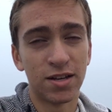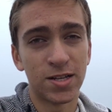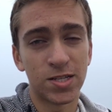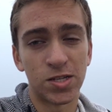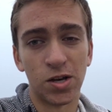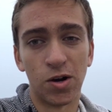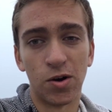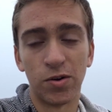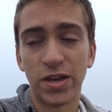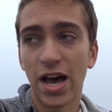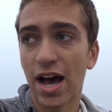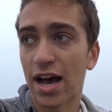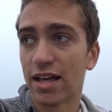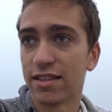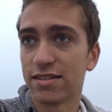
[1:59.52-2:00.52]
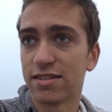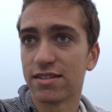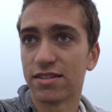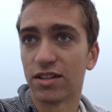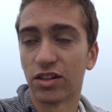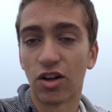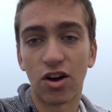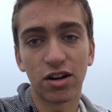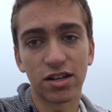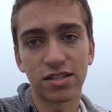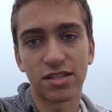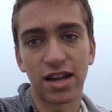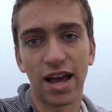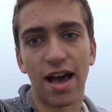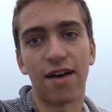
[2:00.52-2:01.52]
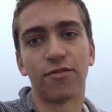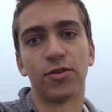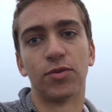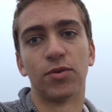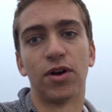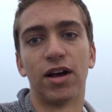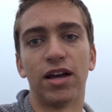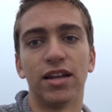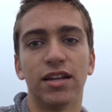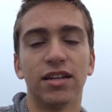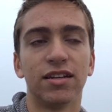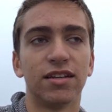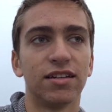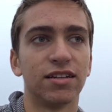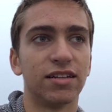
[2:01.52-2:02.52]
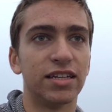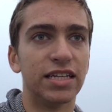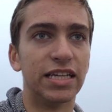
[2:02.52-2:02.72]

So this is the longest I haven't run